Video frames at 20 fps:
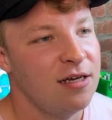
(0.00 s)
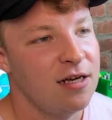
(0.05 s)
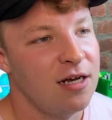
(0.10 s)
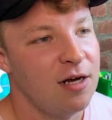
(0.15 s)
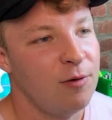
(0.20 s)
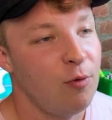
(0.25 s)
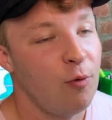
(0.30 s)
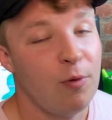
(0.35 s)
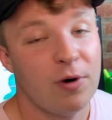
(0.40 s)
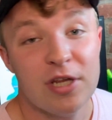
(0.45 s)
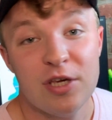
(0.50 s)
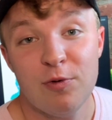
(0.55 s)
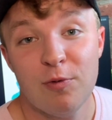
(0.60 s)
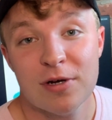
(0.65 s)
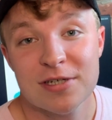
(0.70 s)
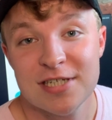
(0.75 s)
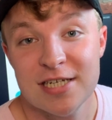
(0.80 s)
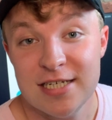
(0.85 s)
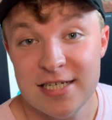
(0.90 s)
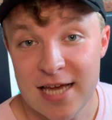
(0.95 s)
well, what do you
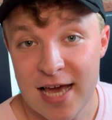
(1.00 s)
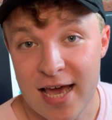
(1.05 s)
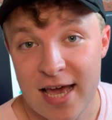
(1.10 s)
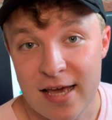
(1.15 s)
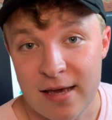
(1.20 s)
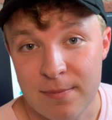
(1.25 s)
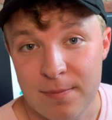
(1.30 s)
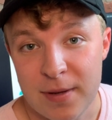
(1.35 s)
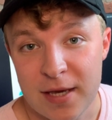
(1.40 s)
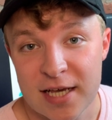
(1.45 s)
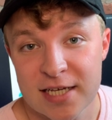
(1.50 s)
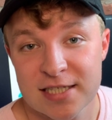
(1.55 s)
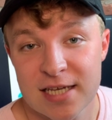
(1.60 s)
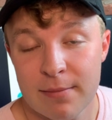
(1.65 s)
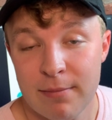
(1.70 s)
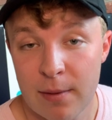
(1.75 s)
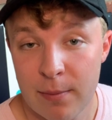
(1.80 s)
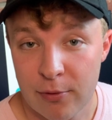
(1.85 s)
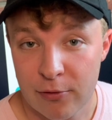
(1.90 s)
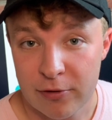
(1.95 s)
want today? Because
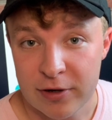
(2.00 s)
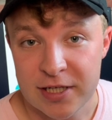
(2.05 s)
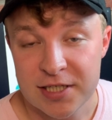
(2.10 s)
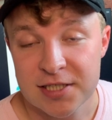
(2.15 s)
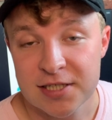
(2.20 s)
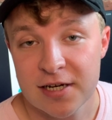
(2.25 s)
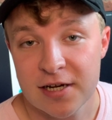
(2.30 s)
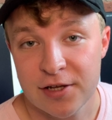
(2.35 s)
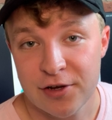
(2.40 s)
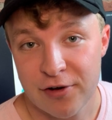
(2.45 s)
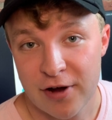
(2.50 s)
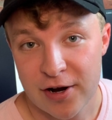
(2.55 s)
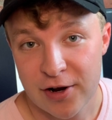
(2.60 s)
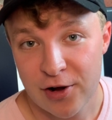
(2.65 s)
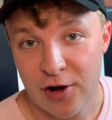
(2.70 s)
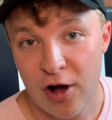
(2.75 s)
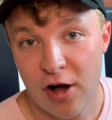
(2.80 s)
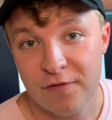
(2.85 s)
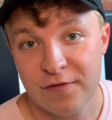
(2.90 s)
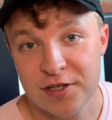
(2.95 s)
I'm a barista and you're at a
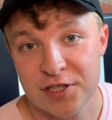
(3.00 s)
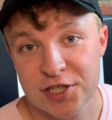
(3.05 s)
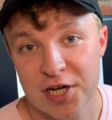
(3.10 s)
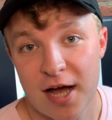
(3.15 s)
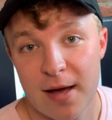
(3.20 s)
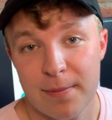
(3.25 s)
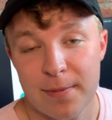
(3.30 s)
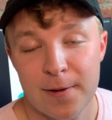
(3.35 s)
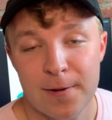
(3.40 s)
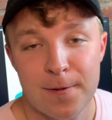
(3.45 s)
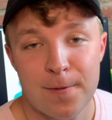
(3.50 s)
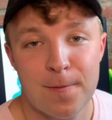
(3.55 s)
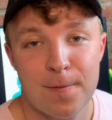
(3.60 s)
coffee shop.